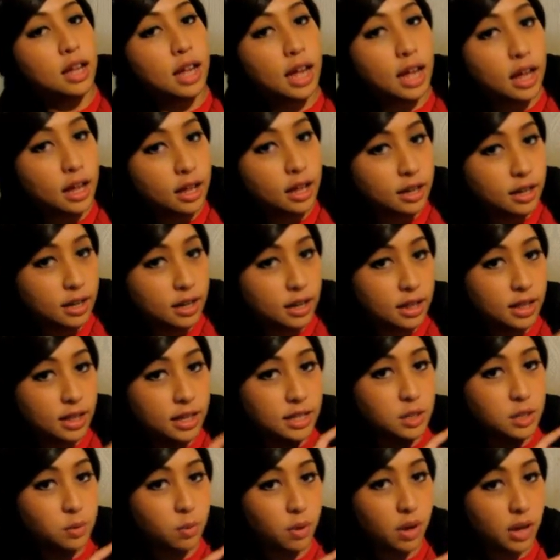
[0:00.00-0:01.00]
and
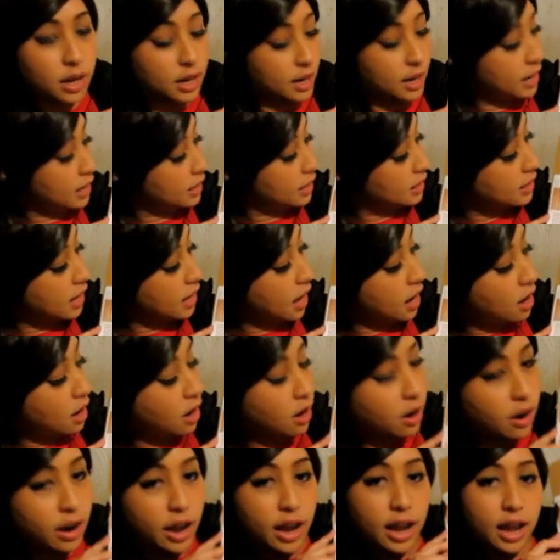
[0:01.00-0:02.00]
this one is
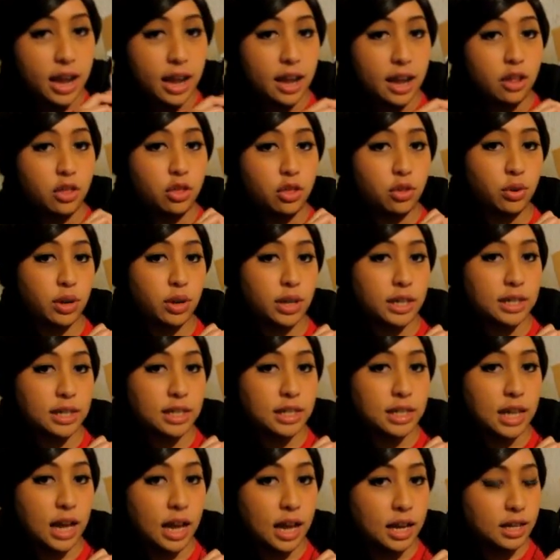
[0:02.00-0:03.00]
our A3
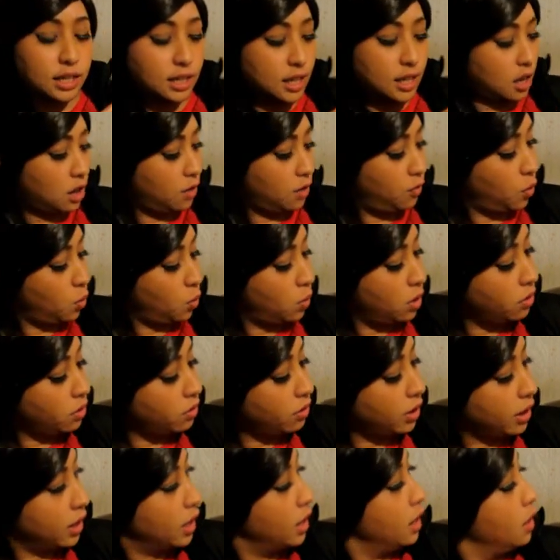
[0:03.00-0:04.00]
size. Now if you're
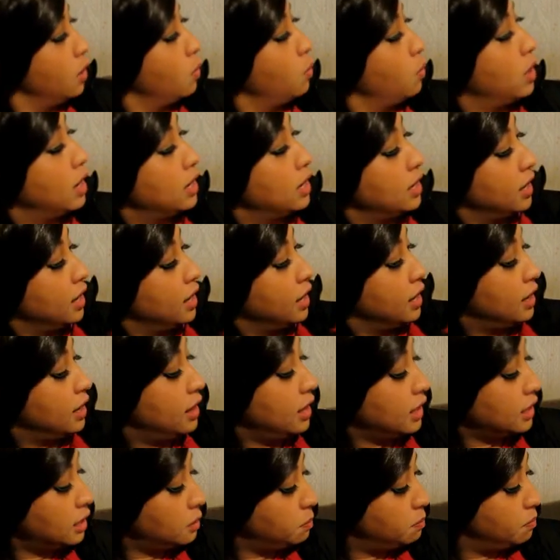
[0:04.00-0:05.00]
wondering what
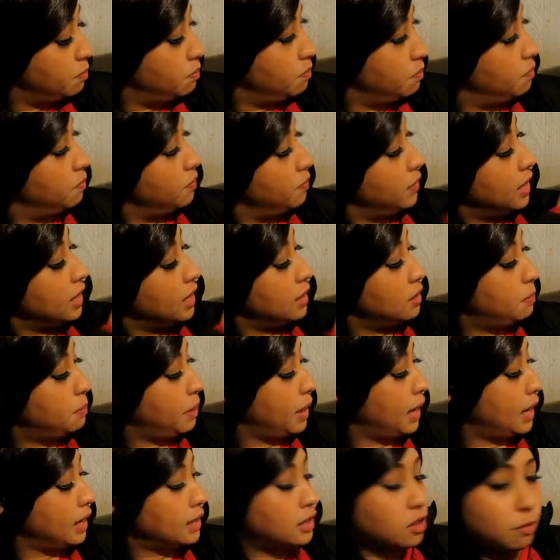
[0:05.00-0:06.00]
this little
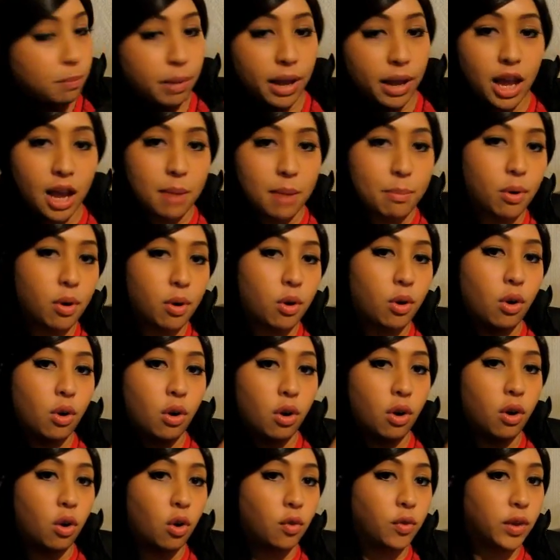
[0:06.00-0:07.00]
piece of paper
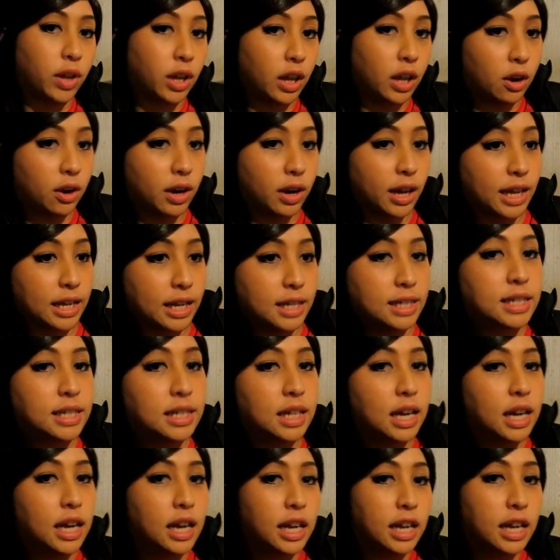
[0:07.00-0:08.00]
over here is,
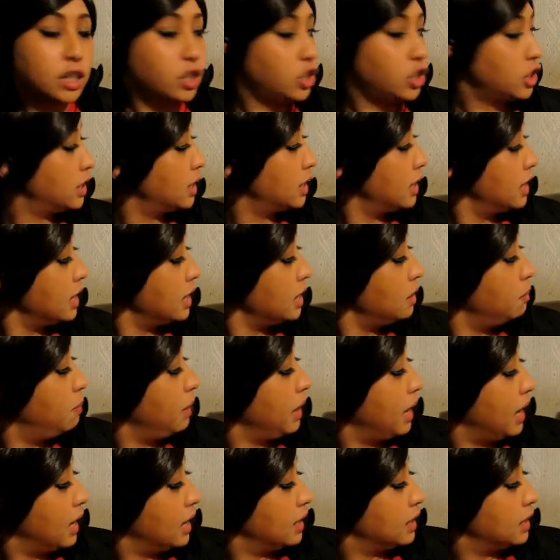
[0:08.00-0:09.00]
it's just a little
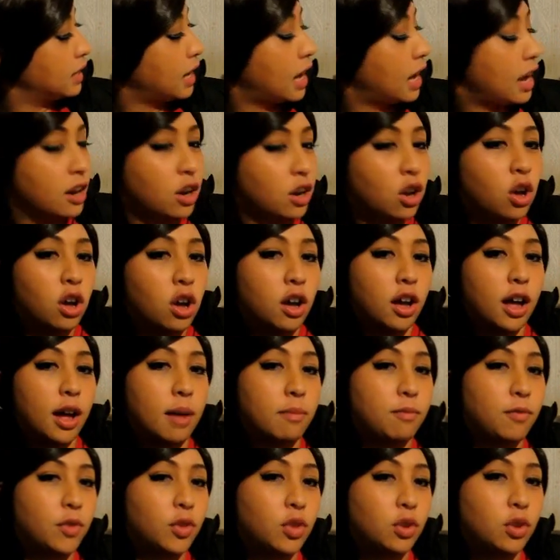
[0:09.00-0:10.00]
beginner's guide
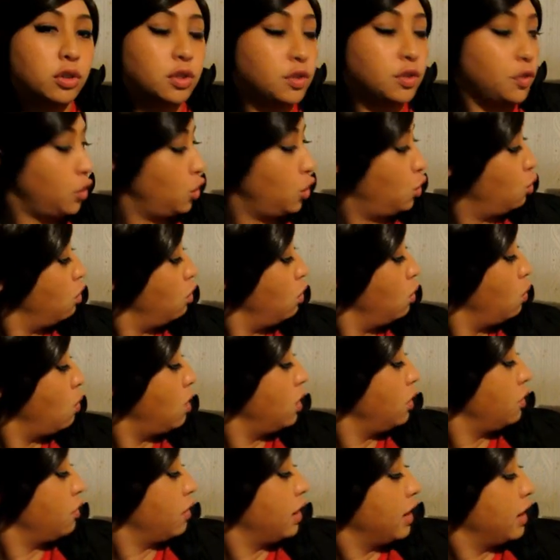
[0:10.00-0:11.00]
for those of you who are
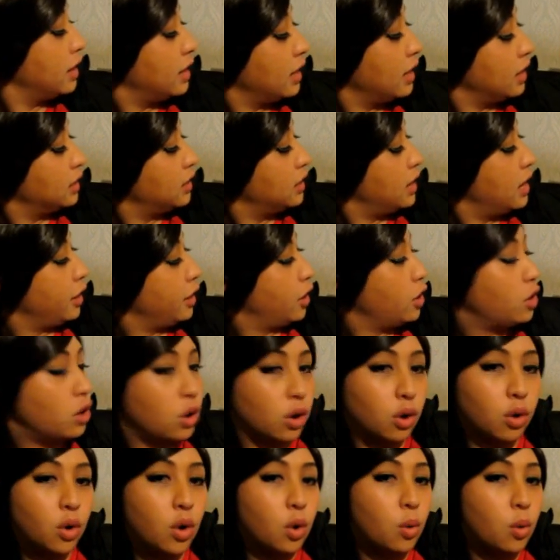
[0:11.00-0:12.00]
wondering things like,
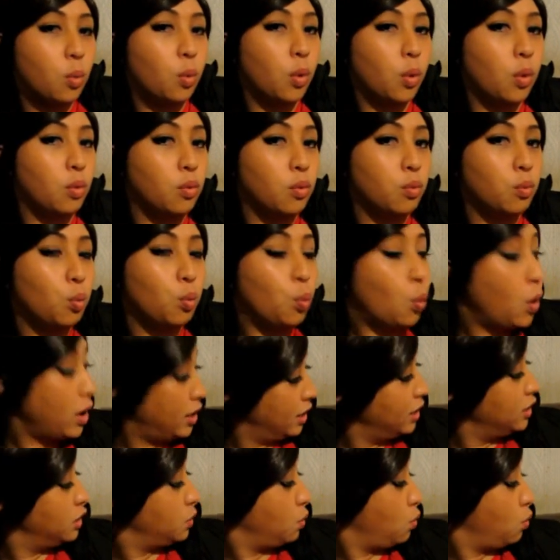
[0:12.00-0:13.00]
well,
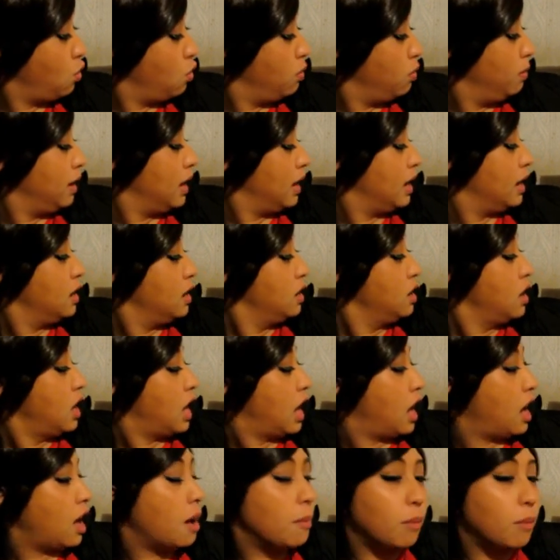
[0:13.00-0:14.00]
what is Worbla,
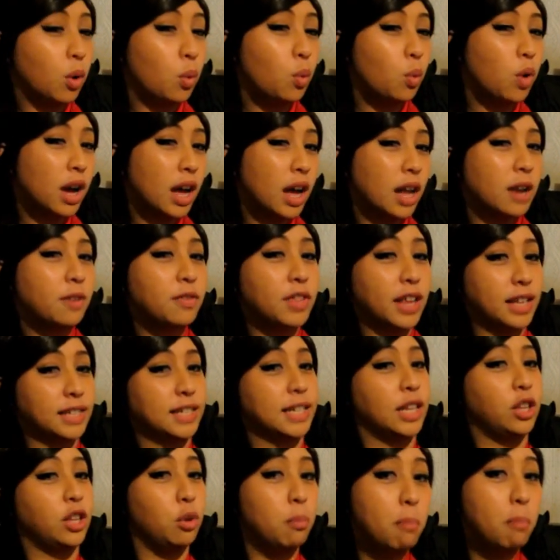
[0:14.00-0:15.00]
what kind of things
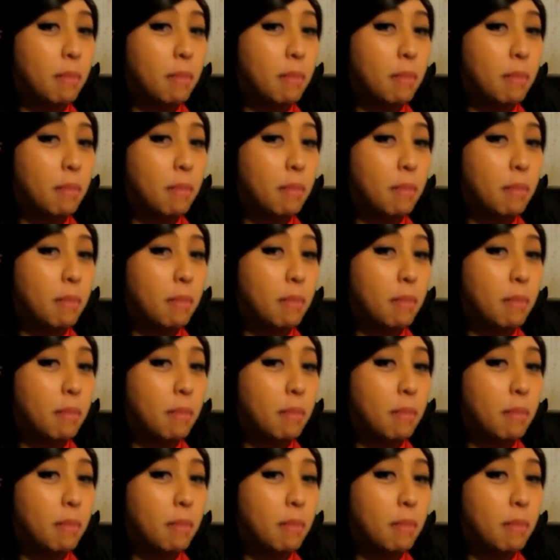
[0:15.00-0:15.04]
can you